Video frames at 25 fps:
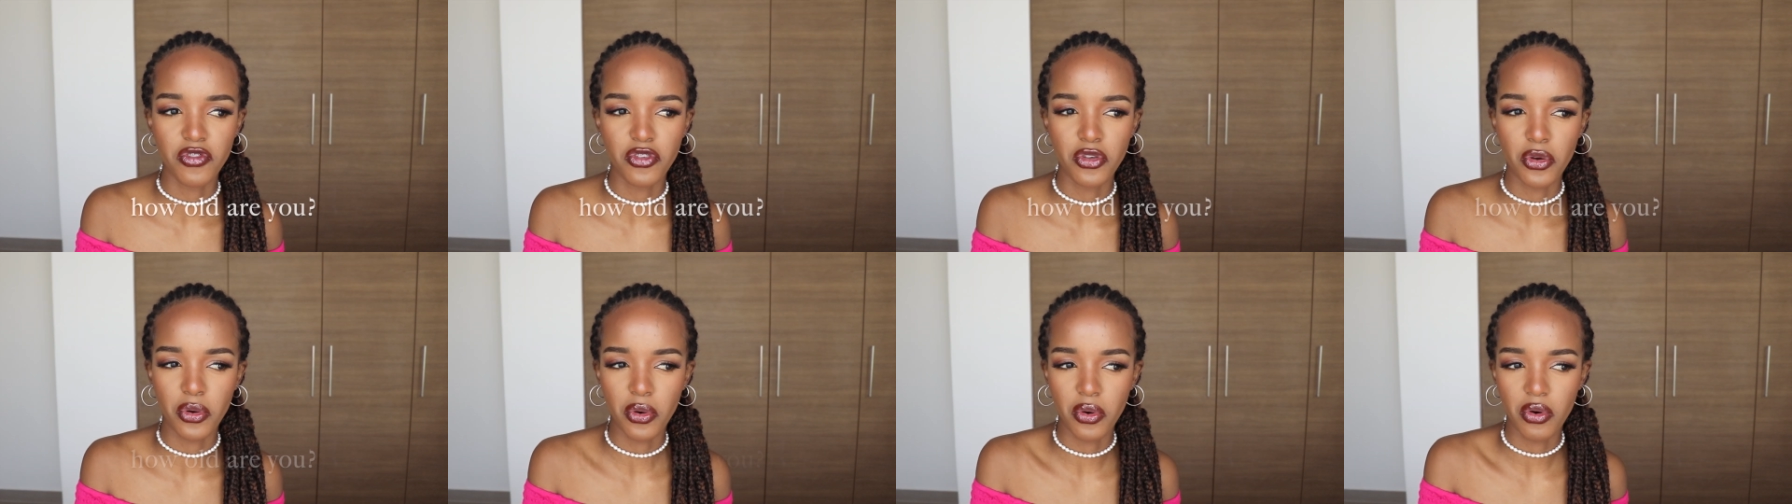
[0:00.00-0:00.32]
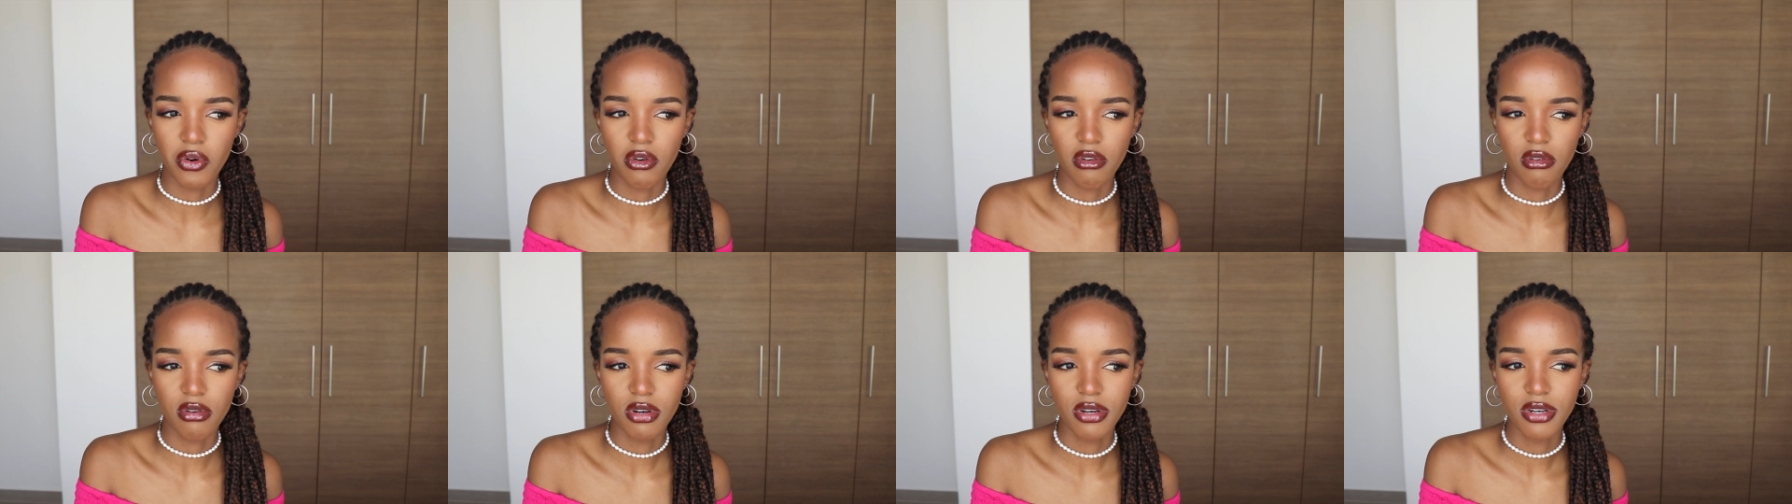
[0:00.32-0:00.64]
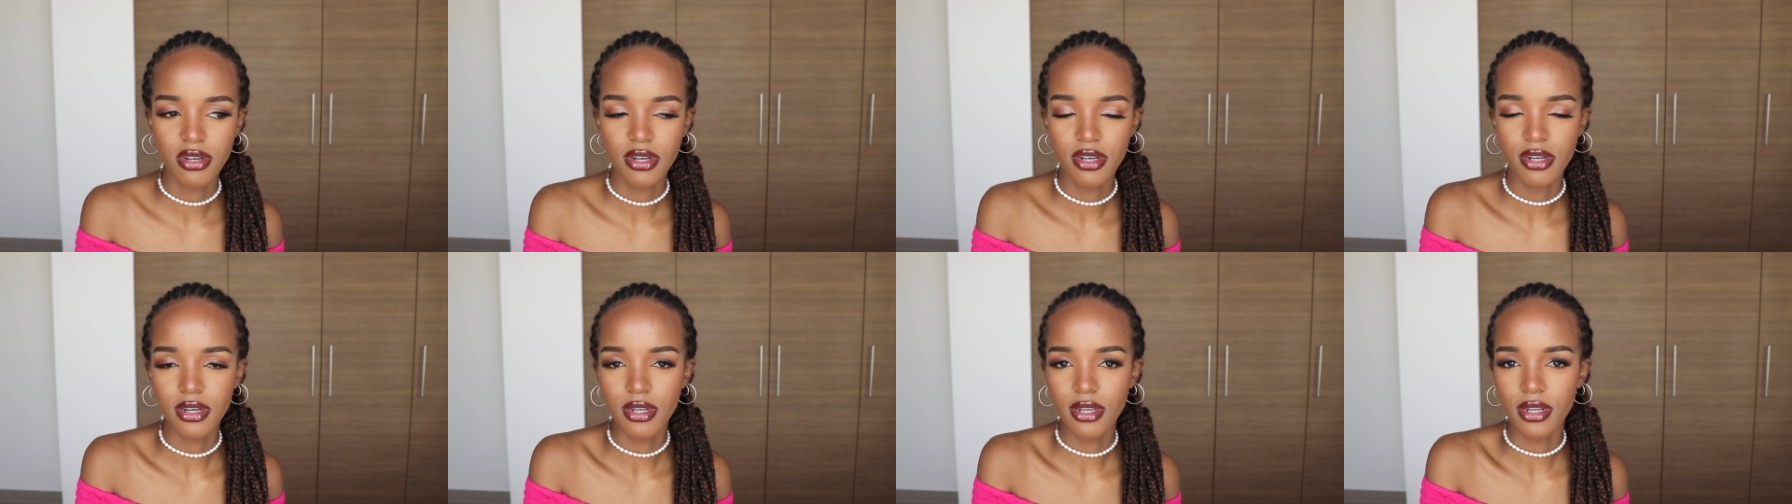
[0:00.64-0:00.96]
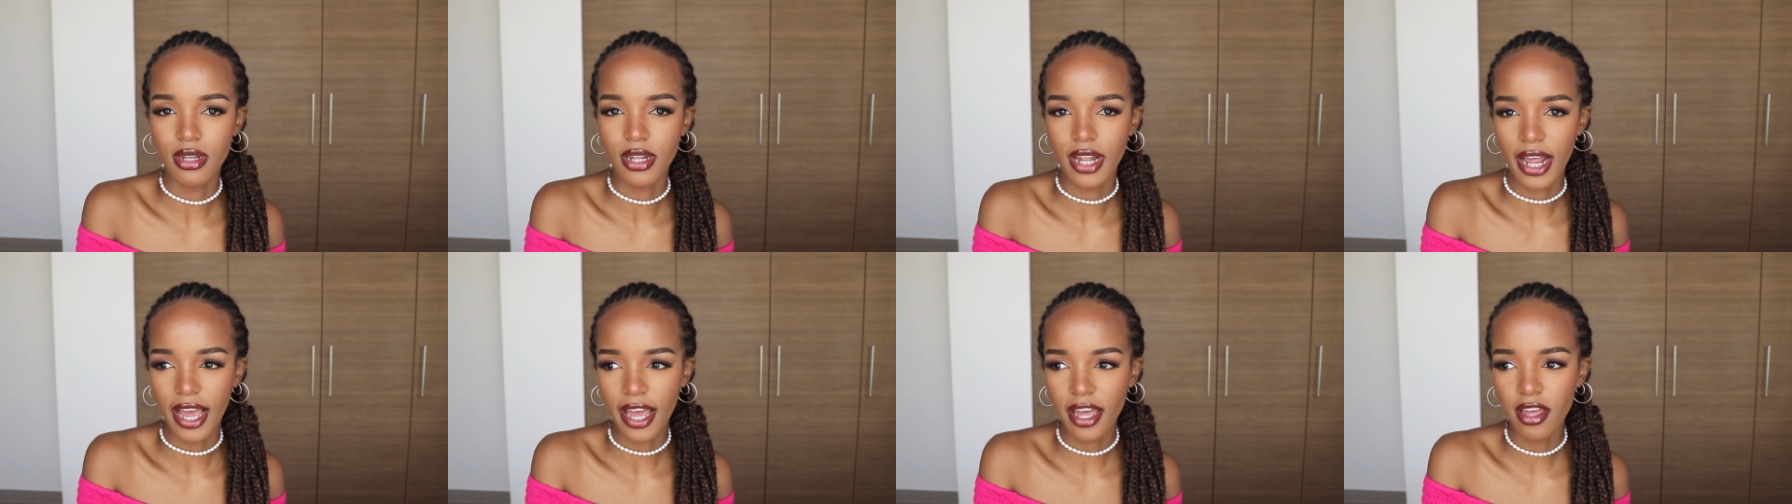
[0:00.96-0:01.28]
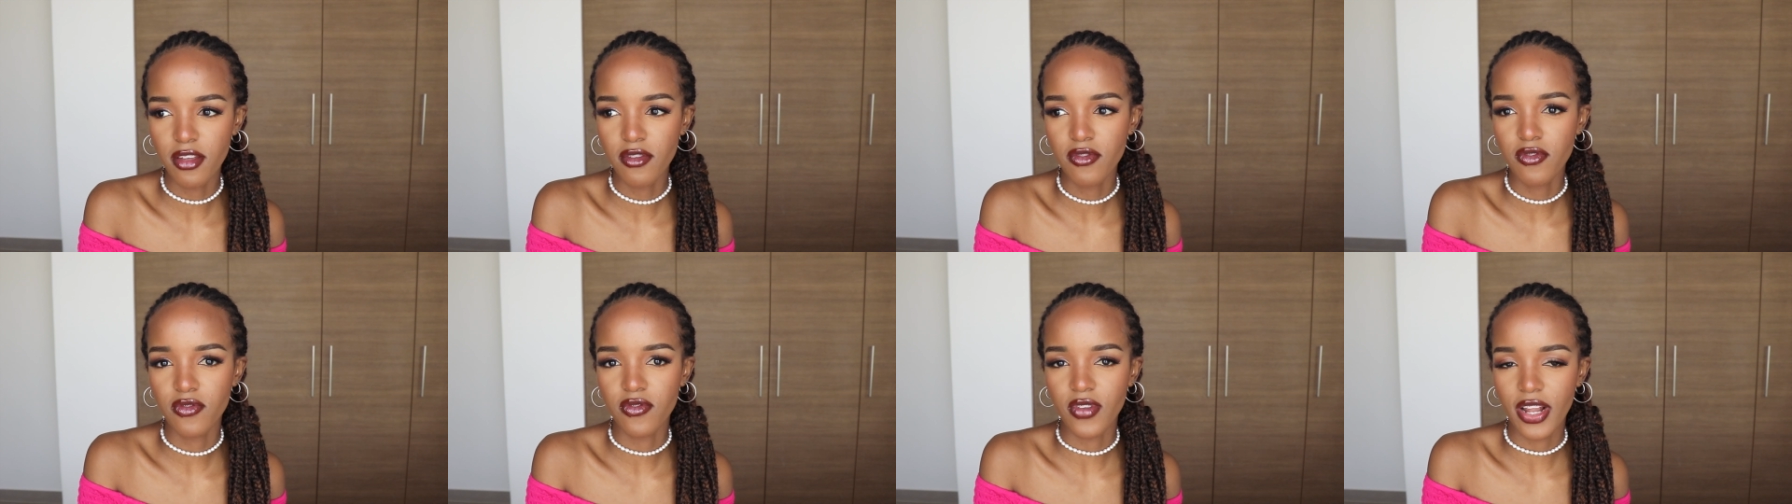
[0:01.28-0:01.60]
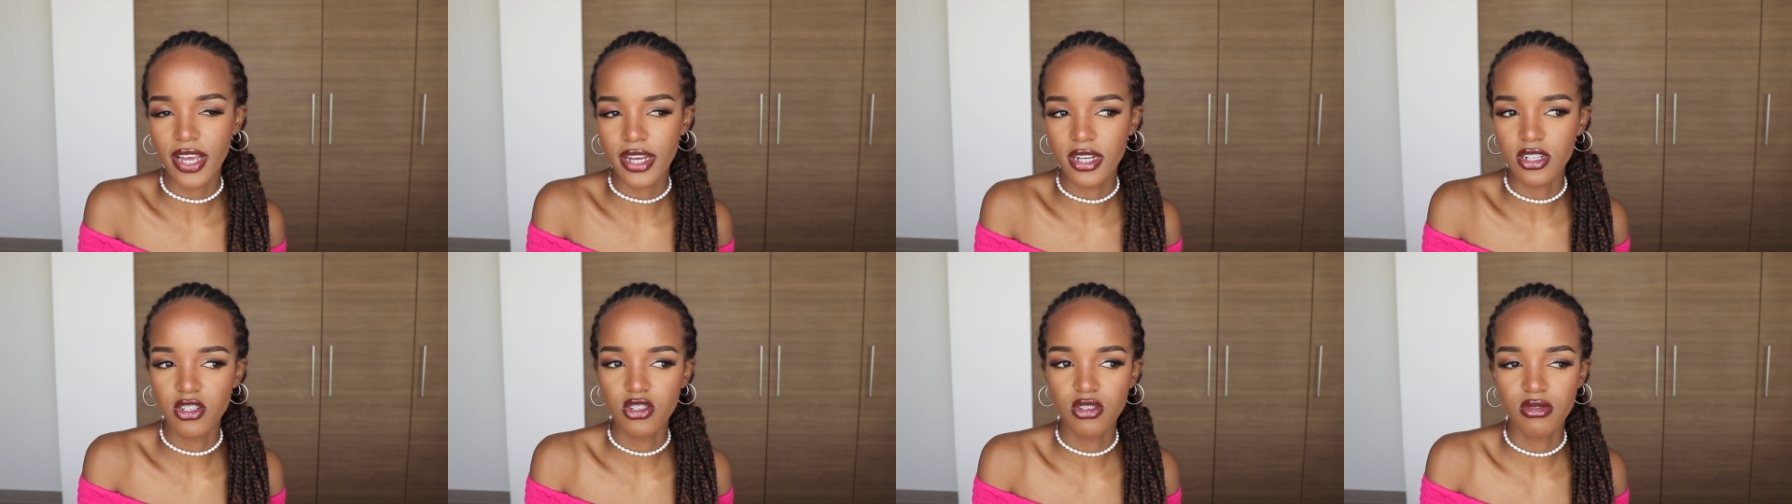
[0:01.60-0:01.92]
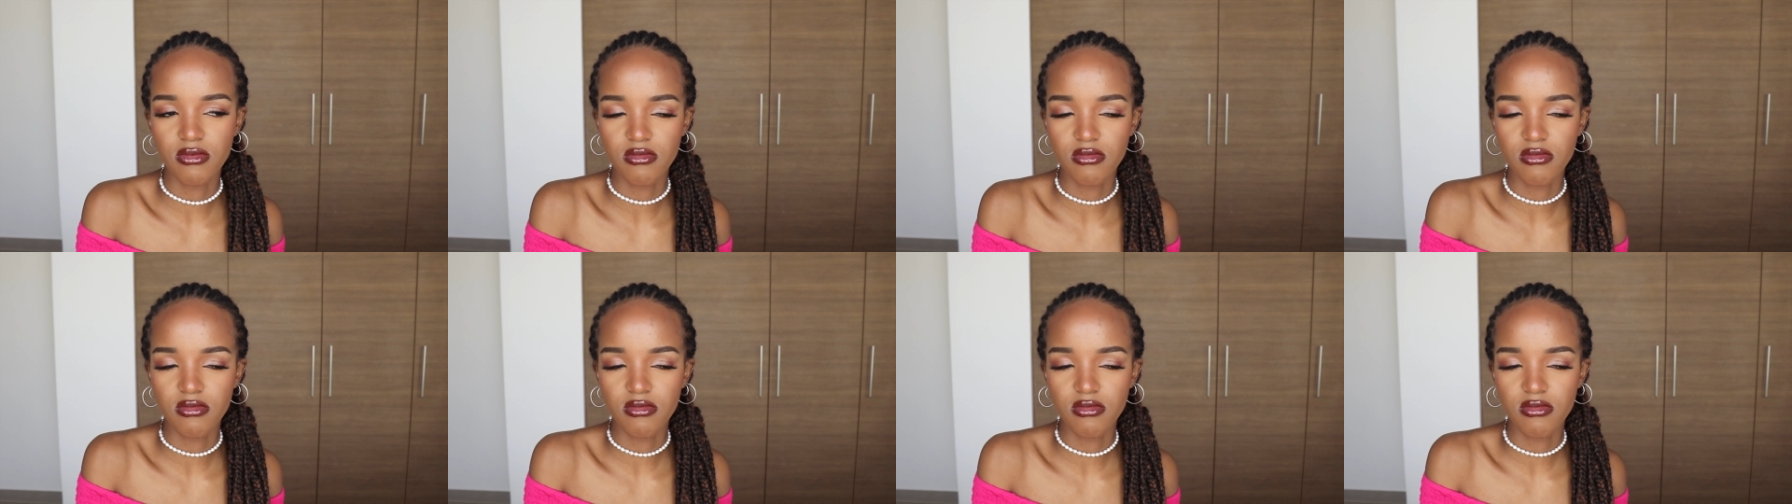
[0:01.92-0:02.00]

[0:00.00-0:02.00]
your life like